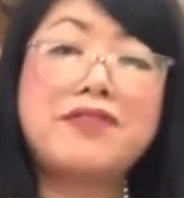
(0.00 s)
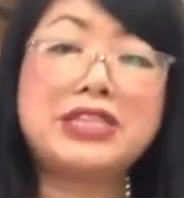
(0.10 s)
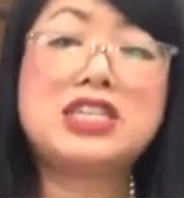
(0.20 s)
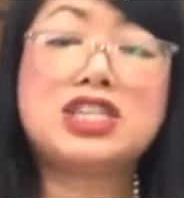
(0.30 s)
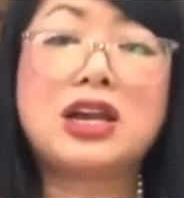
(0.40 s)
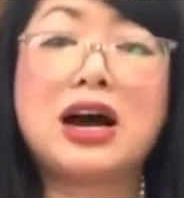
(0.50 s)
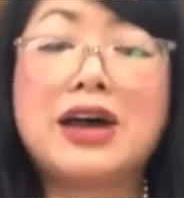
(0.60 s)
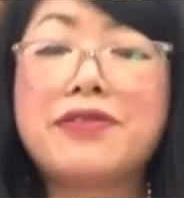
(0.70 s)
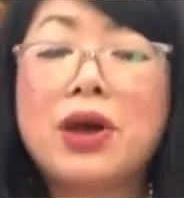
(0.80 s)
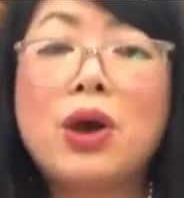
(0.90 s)
Vintage
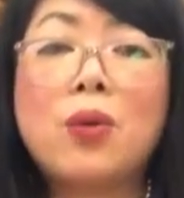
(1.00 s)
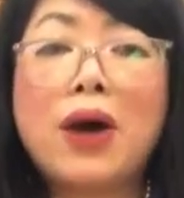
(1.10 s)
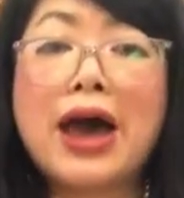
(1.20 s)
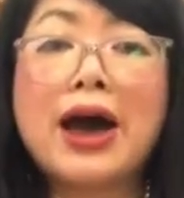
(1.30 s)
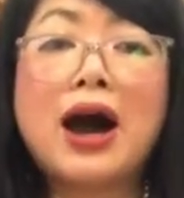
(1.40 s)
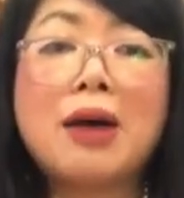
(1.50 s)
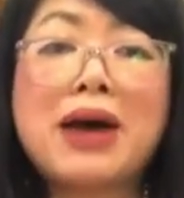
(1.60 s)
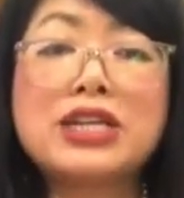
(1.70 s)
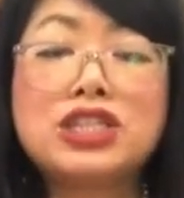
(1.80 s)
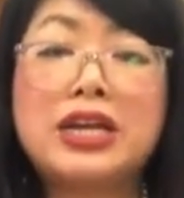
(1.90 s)
Live, where I'm
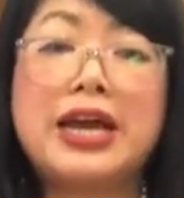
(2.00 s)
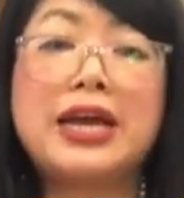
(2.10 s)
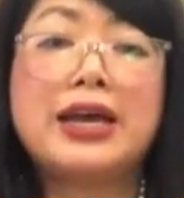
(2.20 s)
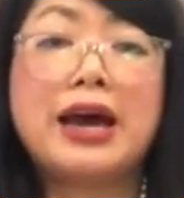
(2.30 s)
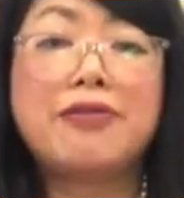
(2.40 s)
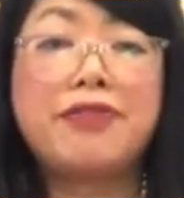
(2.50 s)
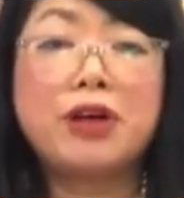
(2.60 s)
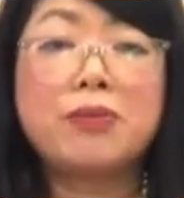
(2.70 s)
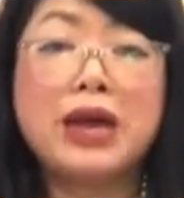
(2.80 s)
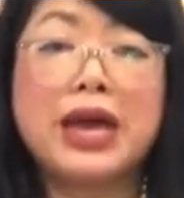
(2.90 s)
actually uh,
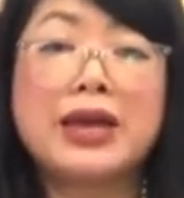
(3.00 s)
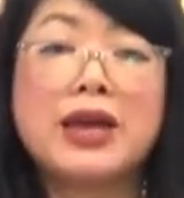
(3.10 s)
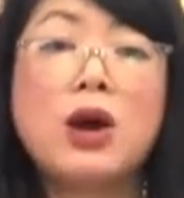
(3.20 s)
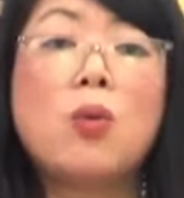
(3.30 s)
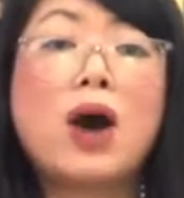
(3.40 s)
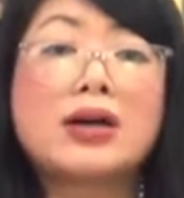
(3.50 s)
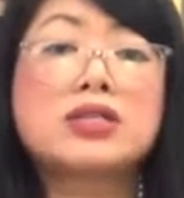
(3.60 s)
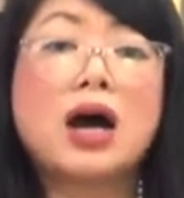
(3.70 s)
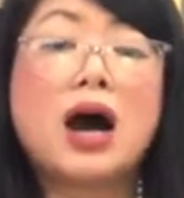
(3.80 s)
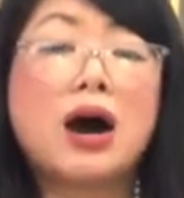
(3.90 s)
filming
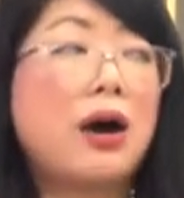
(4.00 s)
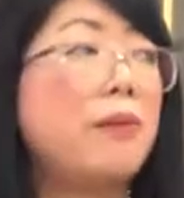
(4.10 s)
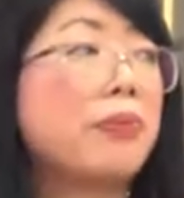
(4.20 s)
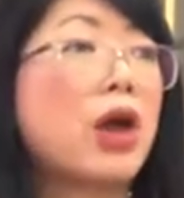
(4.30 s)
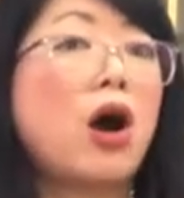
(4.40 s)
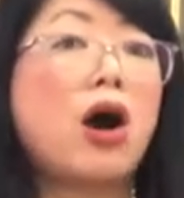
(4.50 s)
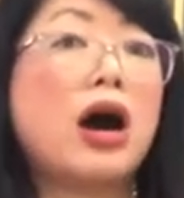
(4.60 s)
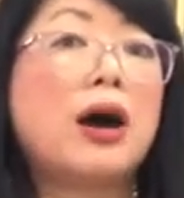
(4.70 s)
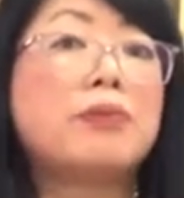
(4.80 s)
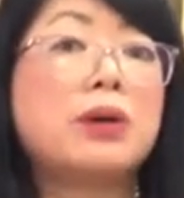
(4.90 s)
whilst I'm. Um,
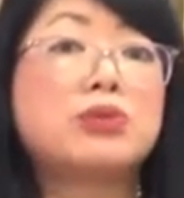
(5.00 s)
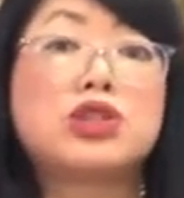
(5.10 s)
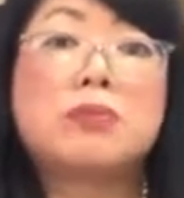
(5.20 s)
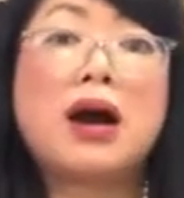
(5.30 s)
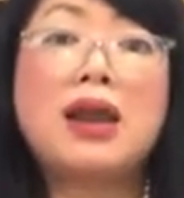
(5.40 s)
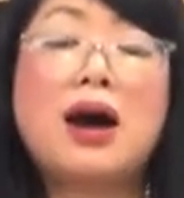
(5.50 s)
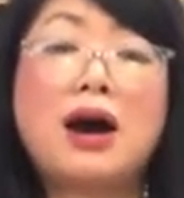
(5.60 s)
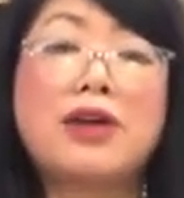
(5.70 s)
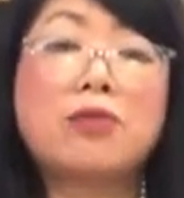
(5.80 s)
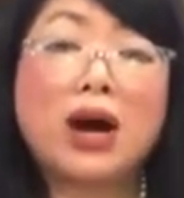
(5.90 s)
uh, I'm doing my
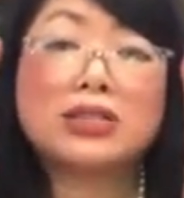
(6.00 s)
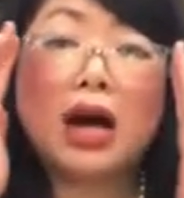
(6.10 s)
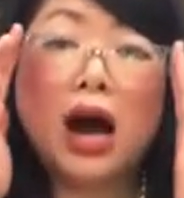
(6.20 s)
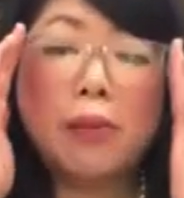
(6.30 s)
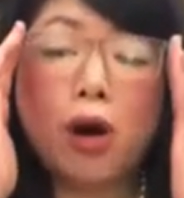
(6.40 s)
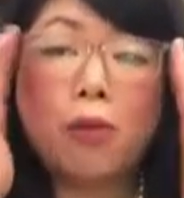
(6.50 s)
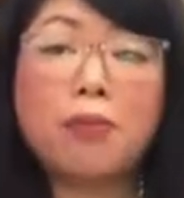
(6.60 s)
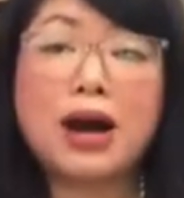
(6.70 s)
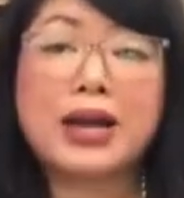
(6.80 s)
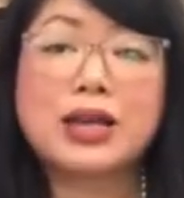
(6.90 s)
live whilst I'm on
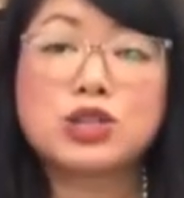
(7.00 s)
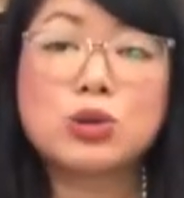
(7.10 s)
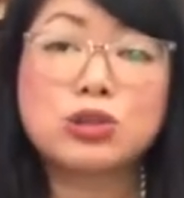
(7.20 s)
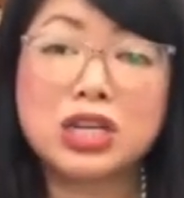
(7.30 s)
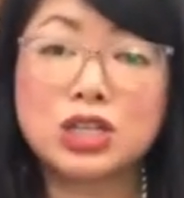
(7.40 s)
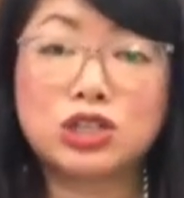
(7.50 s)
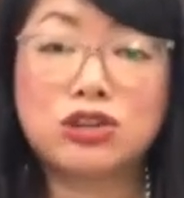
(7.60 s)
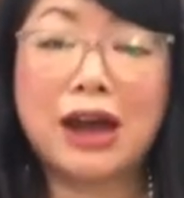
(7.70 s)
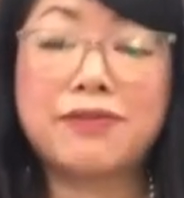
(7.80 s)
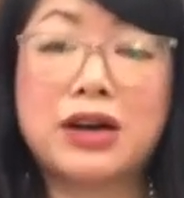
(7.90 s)
my sourcing
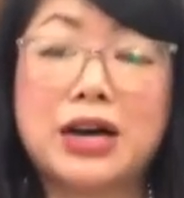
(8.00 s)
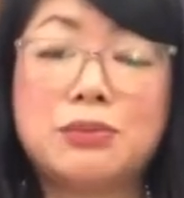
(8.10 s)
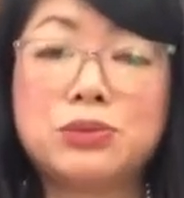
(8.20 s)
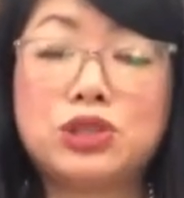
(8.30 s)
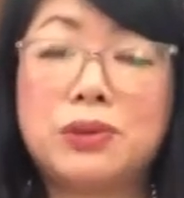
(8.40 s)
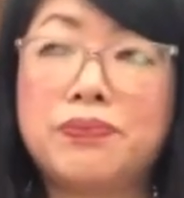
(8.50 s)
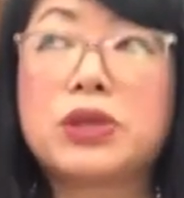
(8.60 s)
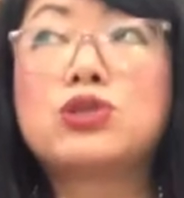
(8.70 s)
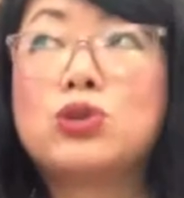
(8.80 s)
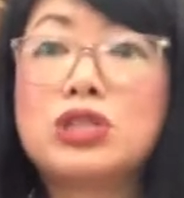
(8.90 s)
trip. um,
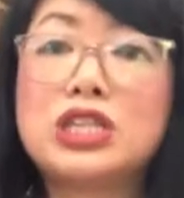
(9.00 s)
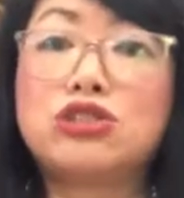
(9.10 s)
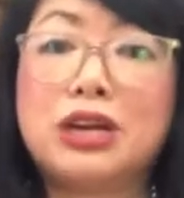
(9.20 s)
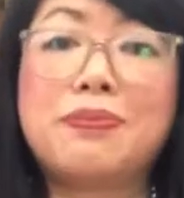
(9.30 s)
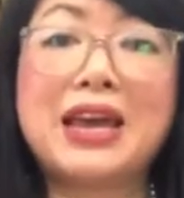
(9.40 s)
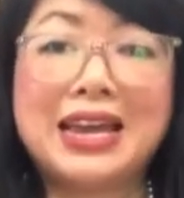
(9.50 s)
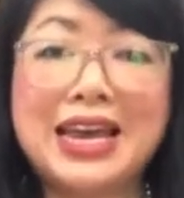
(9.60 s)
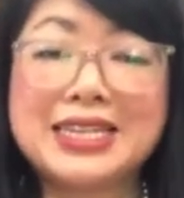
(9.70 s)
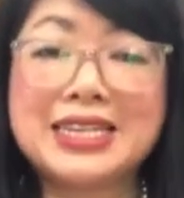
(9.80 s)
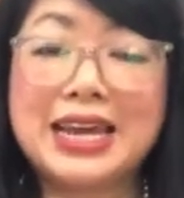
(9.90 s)
sourcing trip in
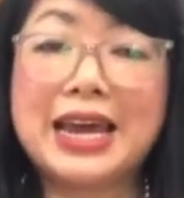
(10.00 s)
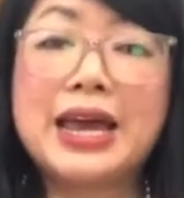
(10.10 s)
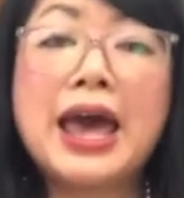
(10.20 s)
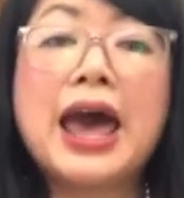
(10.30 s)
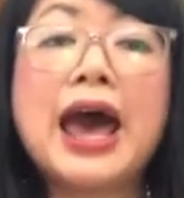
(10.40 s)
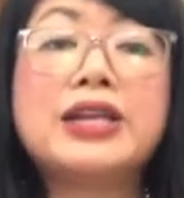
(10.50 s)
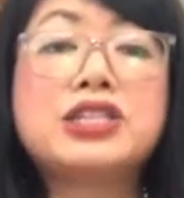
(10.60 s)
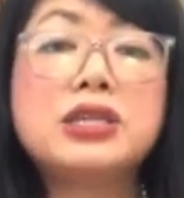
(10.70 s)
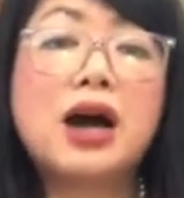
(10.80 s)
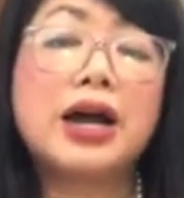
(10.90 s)
Italy. And
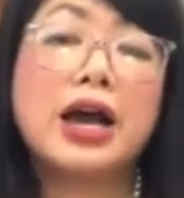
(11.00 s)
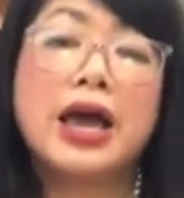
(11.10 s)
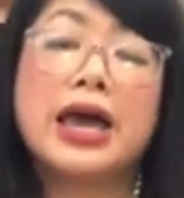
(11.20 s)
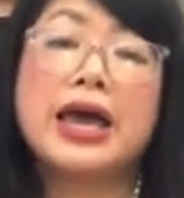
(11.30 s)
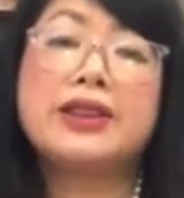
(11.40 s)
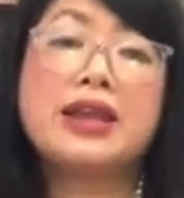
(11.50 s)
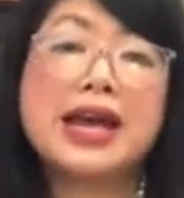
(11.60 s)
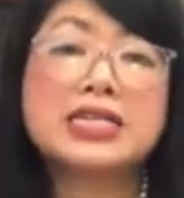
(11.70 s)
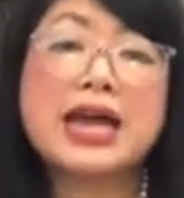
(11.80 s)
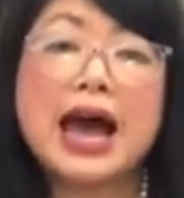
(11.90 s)
tonight, in the
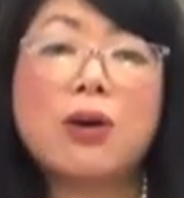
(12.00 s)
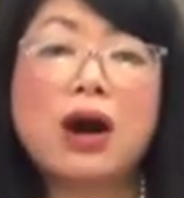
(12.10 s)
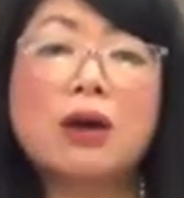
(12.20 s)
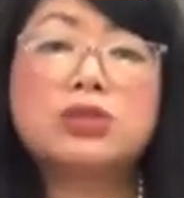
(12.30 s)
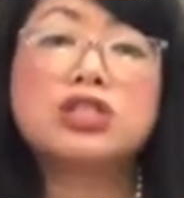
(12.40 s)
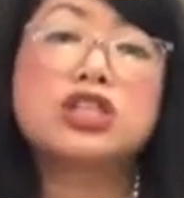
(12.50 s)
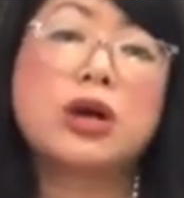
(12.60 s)
next hour, I'm just